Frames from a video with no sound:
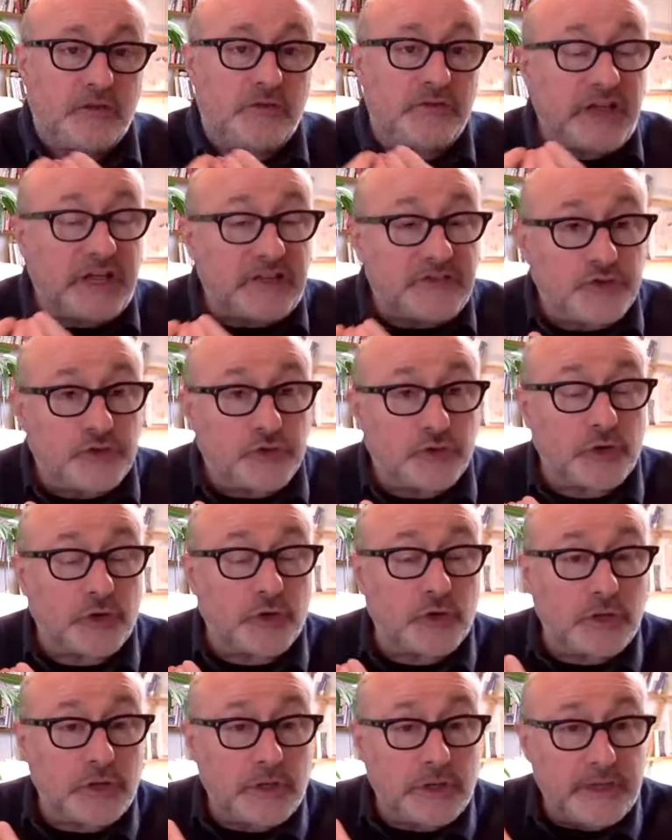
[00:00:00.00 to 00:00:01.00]
the
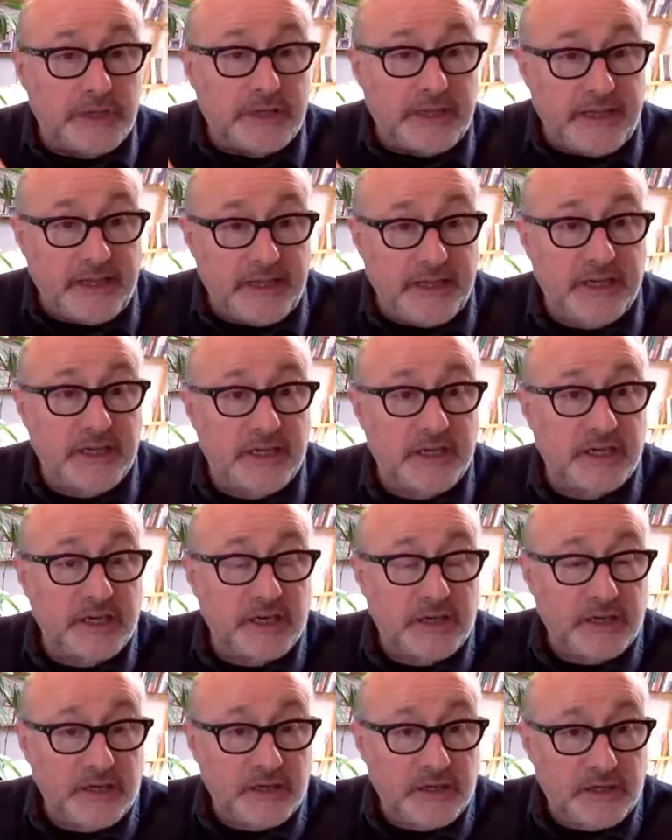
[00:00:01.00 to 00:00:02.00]
natural
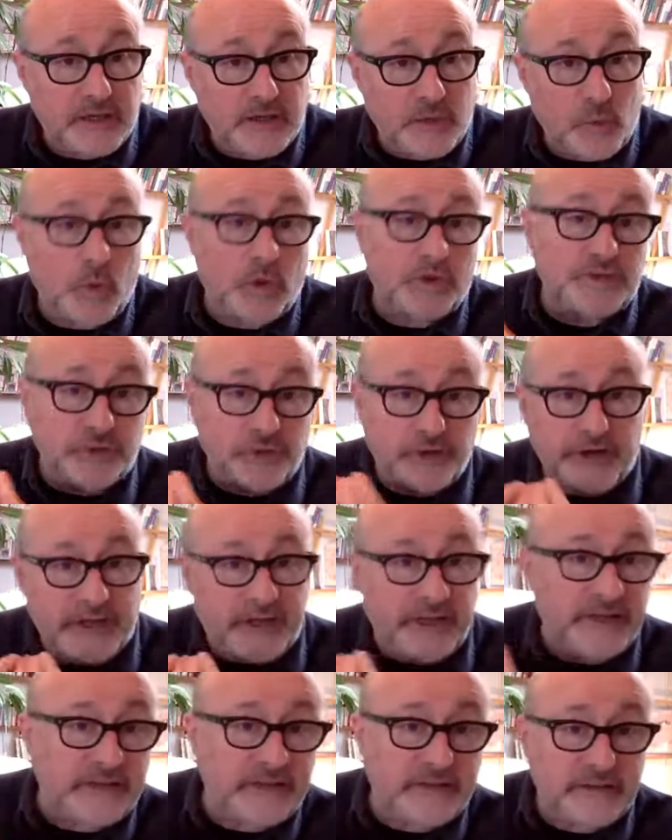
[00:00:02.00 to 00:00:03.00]
ink, water
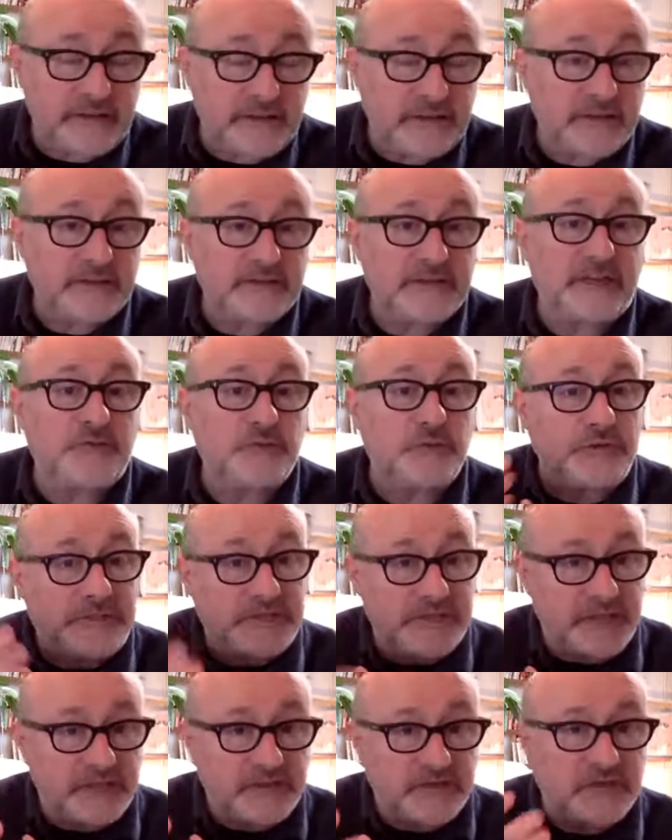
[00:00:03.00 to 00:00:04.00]
ink that we
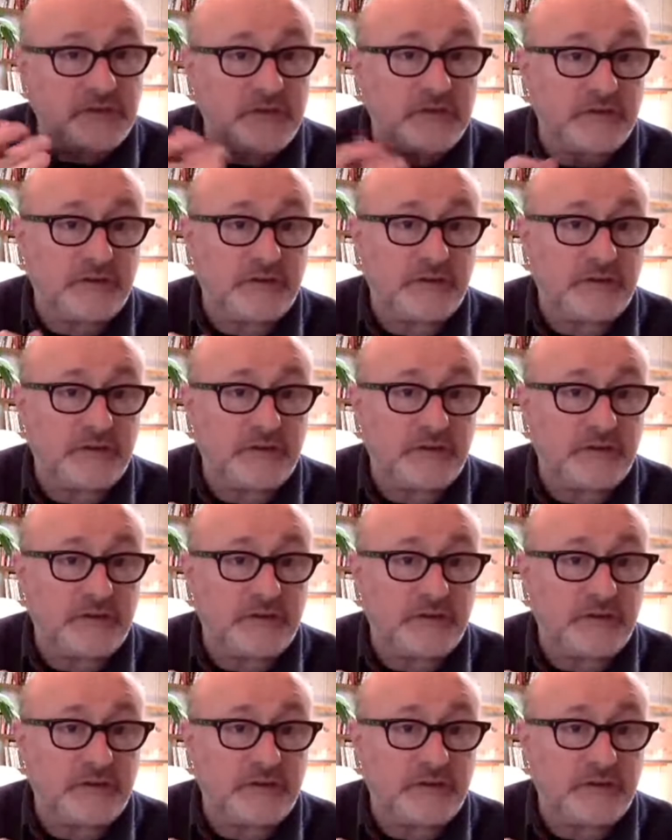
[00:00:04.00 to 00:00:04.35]
send.